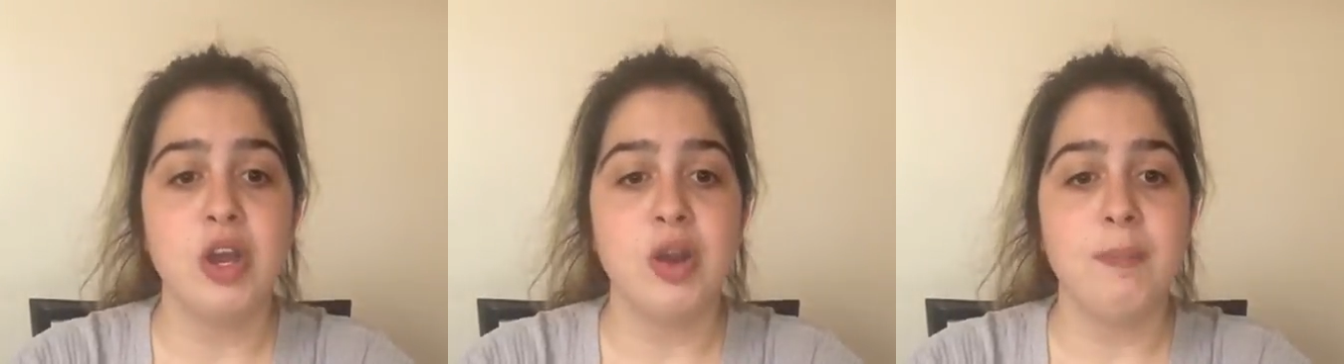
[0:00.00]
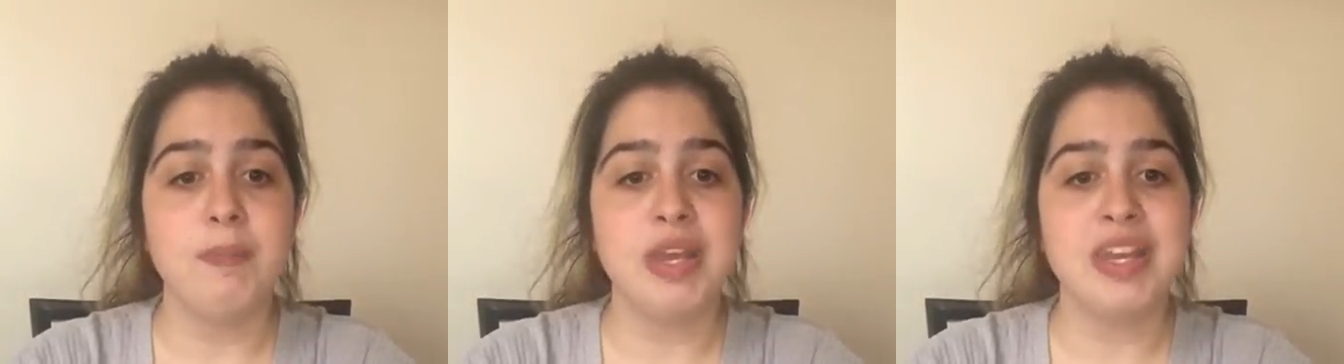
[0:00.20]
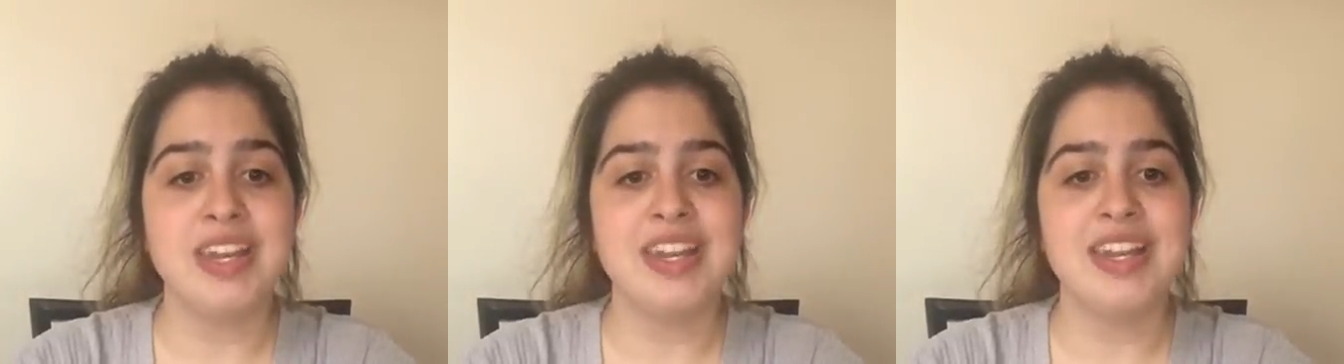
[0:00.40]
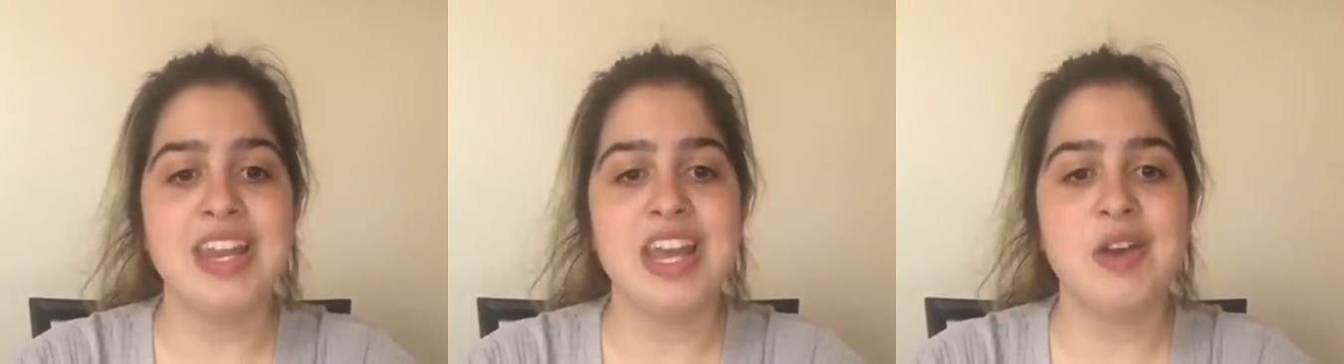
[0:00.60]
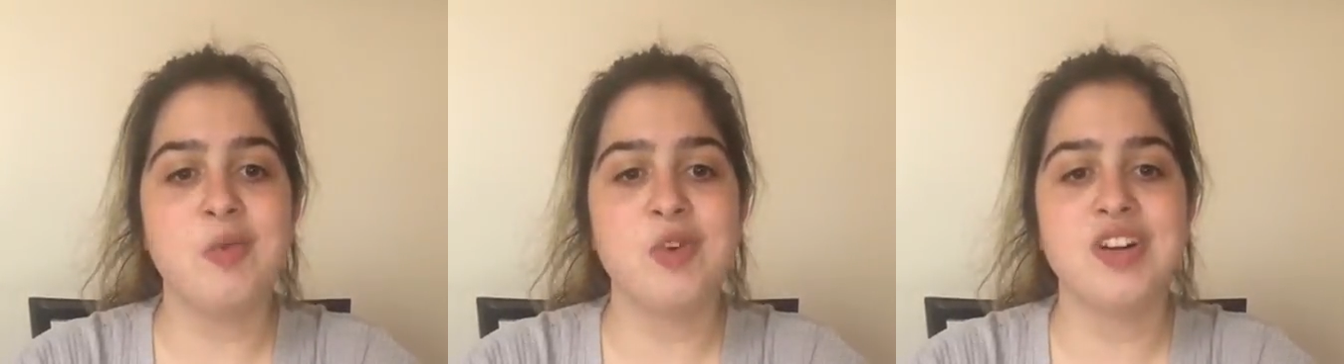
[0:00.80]
meaning
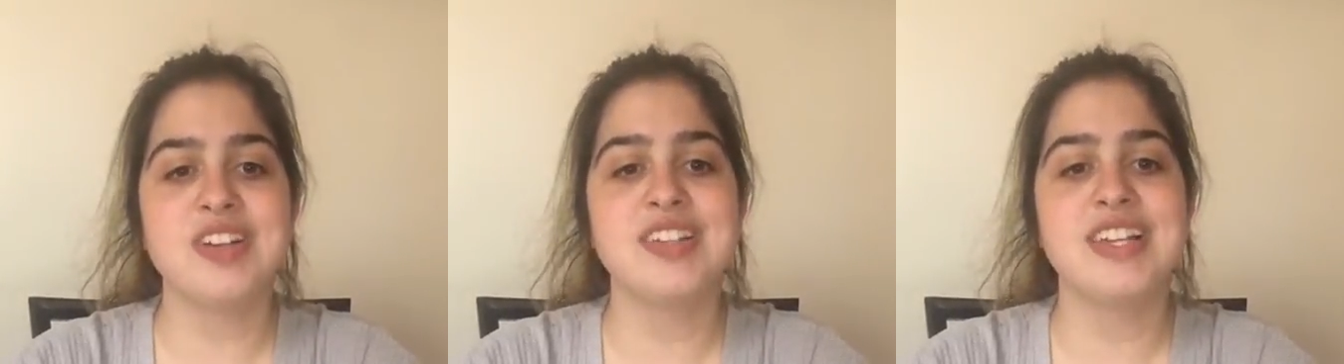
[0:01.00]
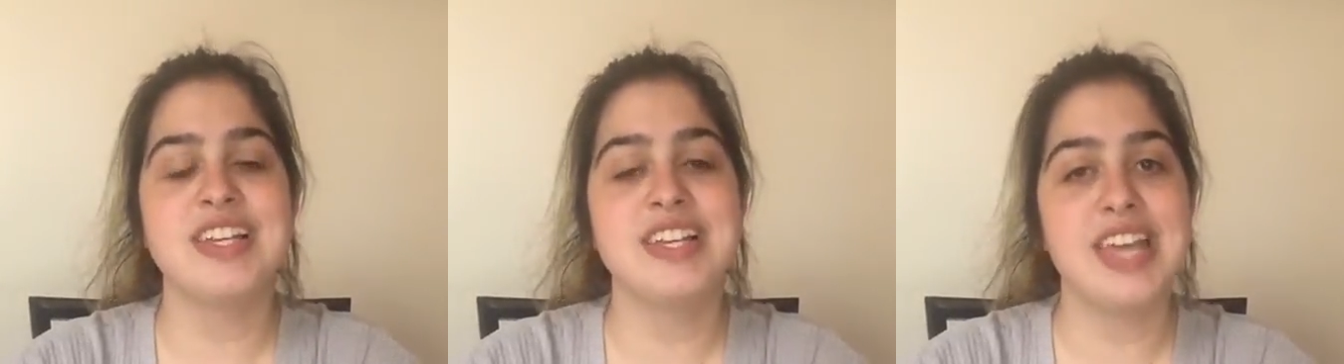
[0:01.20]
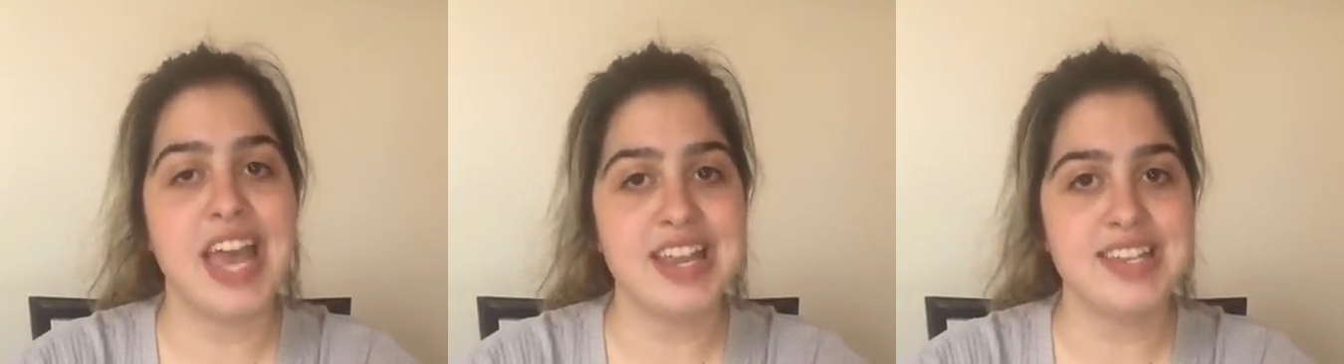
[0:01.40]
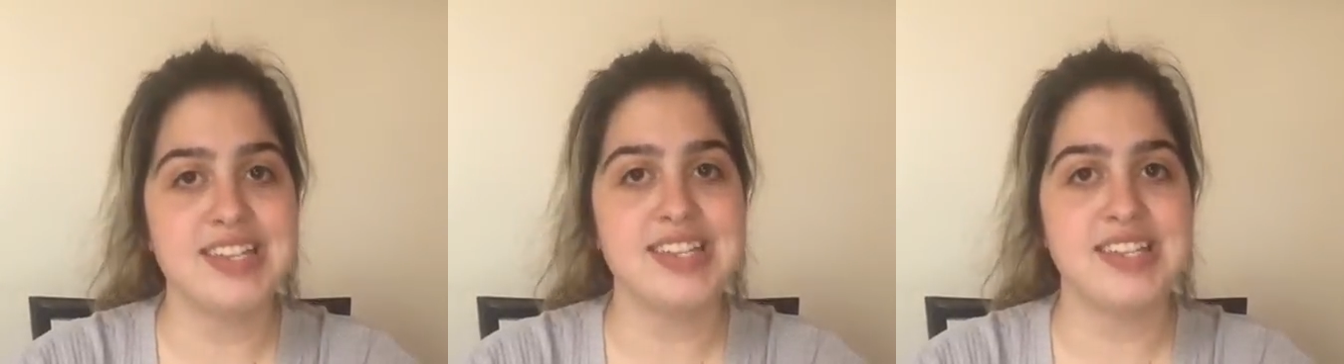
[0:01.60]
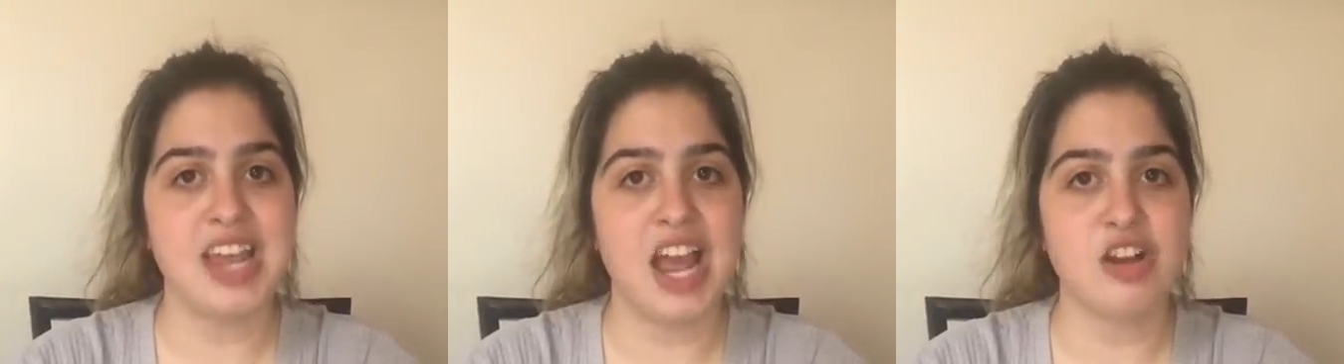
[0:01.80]
it works
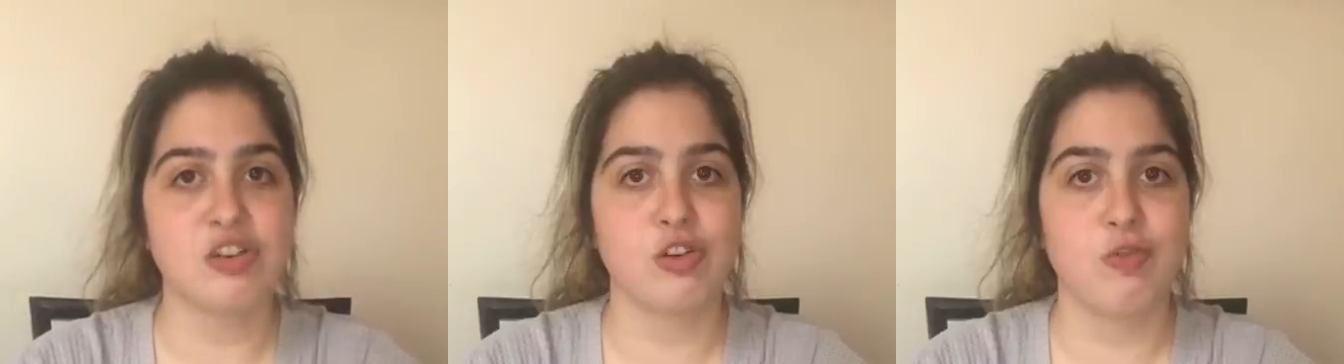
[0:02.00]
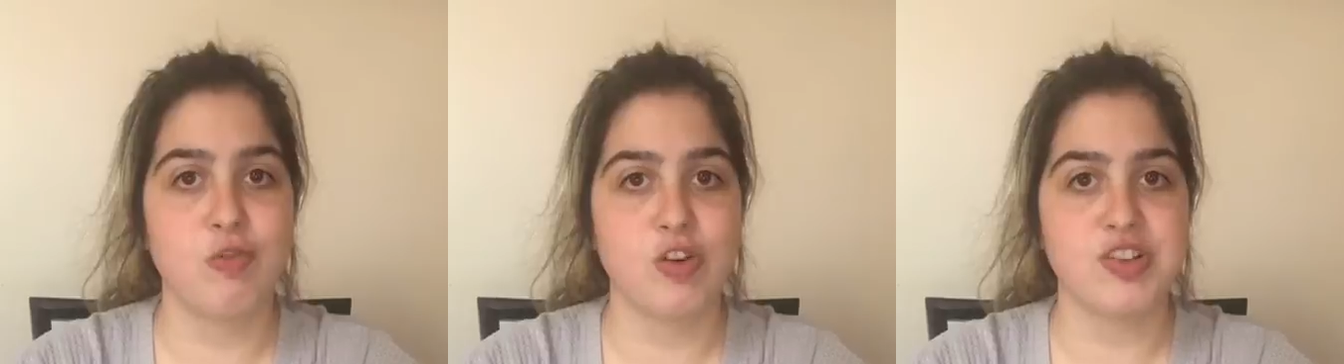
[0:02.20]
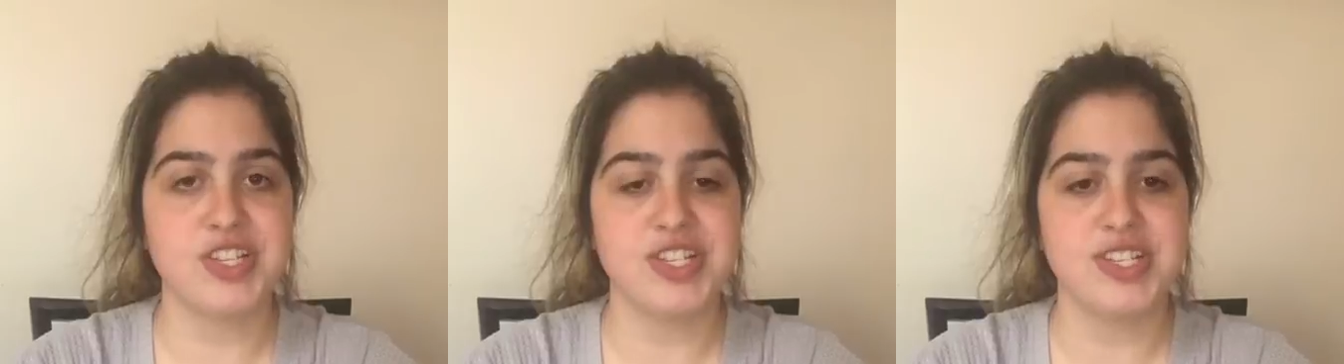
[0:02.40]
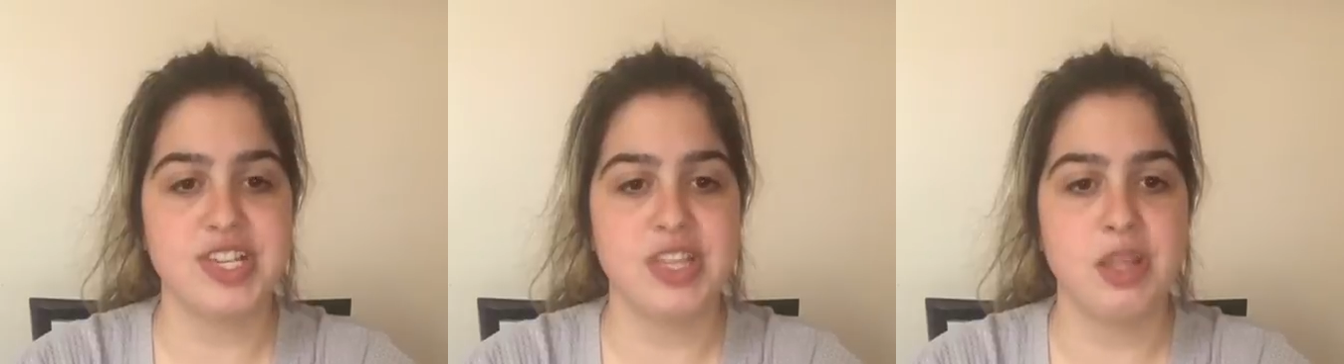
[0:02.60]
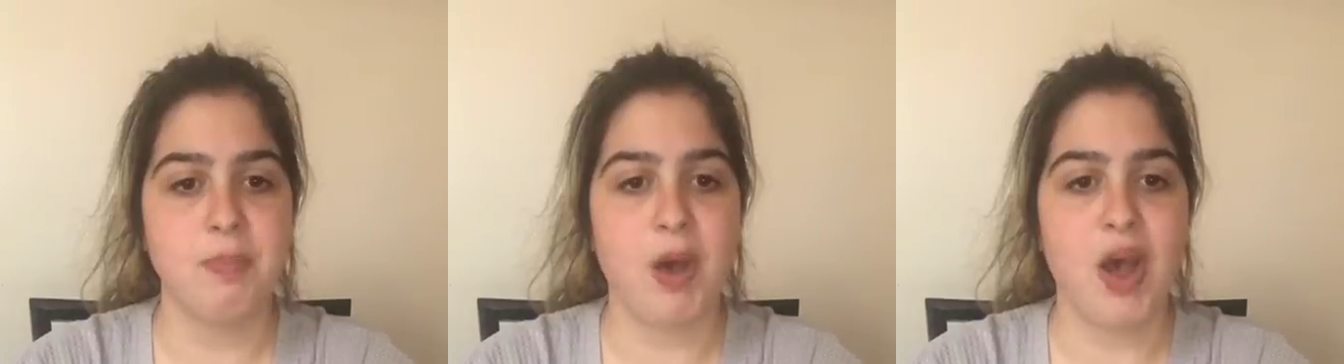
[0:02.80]
against natural forces in
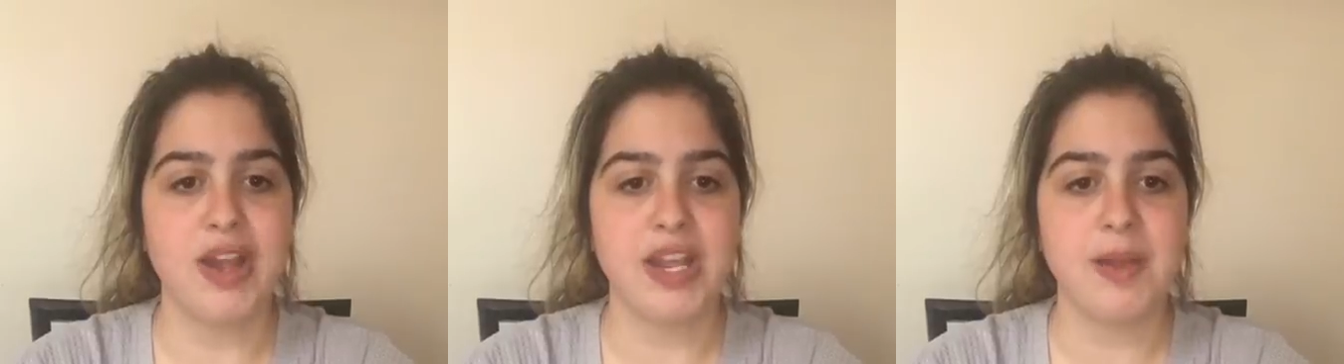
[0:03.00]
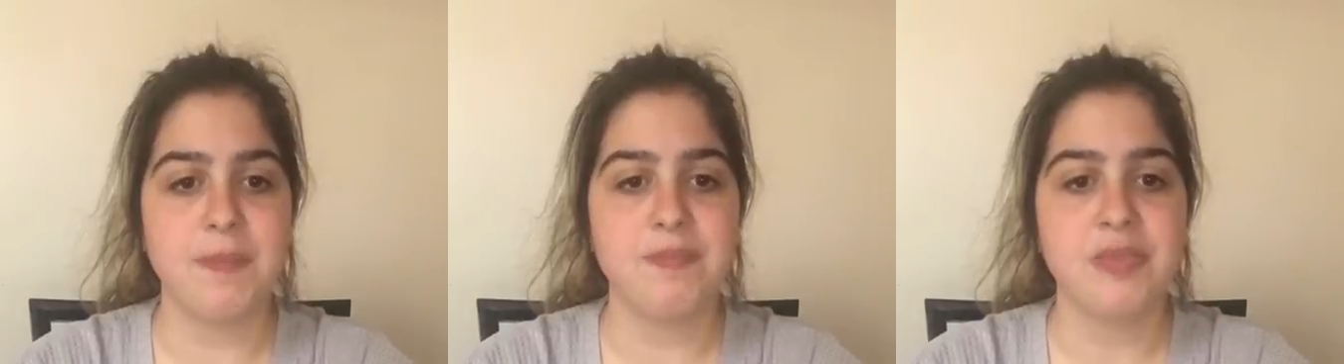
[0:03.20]
the body.